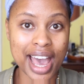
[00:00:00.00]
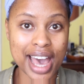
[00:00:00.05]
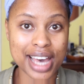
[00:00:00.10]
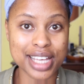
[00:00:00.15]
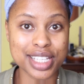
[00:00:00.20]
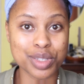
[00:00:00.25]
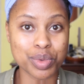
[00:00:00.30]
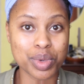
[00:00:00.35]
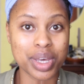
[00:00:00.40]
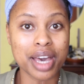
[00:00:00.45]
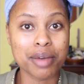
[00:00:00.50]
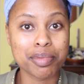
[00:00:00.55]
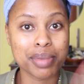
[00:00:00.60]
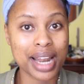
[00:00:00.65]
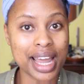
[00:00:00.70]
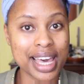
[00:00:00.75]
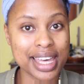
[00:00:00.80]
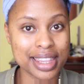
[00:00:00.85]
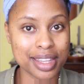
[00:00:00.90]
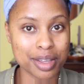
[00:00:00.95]
as we
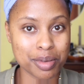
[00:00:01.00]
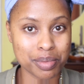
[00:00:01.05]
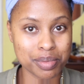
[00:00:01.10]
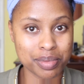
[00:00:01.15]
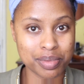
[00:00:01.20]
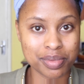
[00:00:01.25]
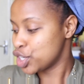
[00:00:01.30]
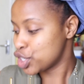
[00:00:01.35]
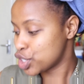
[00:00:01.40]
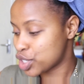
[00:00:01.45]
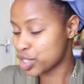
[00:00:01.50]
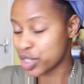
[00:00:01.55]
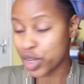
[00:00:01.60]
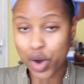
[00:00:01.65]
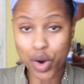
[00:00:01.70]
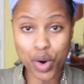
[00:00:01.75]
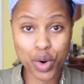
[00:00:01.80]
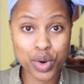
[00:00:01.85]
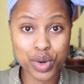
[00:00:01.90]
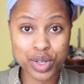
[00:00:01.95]
apply them.
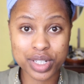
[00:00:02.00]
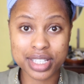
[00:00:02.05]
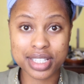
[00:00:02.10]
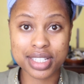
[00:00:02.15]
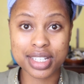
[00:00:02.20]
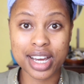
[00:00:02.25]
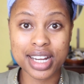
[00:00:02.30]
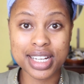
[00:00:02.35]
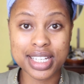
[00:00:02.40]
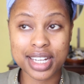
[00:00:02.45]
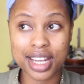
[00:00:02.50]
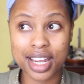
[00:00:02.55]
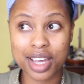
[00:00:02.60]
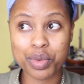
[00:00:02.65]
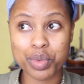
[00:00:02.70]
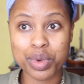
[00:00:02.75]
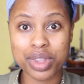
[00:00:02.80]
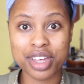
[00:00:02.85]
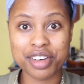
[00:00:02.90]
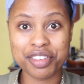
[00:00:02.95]
So
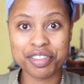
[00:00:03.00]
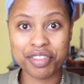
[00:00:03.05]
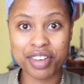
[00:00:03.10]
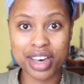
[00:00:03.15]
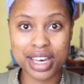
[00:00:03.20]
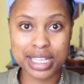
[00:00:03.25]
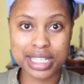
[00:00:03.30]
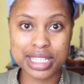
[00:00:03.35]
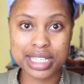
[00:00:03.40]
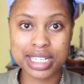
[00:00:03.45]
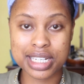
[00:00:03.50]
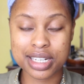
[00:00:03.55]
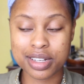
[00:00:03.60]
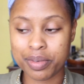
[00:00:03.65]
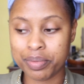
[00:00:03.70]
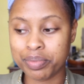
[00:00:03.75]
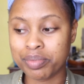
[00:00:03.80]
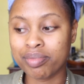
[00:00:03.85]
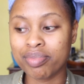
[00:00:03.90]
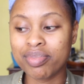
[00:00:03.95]
starting with the first,
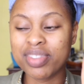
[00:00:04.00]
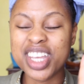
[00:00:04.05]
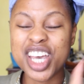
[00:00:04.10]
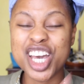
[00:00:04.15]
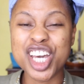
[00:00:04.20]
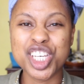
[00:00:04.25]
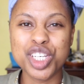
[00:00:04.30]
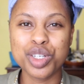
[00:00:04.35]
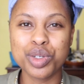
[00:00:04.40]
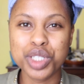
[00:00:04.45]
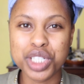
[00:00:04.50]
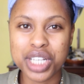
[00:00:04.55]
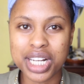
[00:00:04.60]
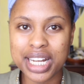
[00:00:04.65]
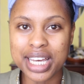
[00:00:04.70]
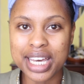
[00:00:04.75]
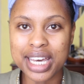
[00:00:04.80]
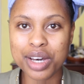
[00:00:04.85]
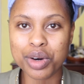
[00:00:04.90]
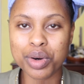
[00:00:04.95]

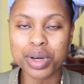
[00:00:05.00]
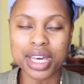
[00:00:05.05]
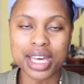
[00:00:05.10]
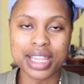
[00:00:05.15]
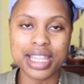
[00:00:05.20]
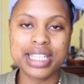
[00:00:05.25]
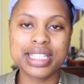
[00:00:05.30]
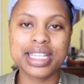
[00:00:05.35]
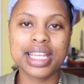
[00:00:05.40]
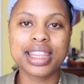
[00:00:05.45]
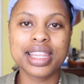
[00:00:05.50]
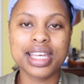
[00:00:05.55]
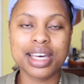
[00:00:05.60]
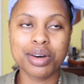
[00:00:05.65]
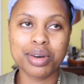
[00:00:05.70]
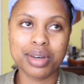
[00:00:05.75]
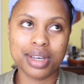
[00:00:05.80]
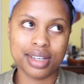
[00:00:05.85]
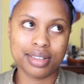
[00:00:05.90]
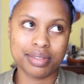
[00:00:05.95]
usually, okay, these are
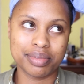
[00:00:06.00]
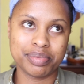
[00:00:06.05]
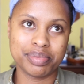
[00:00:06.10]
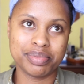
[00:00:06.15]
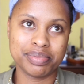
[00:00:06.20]
okay.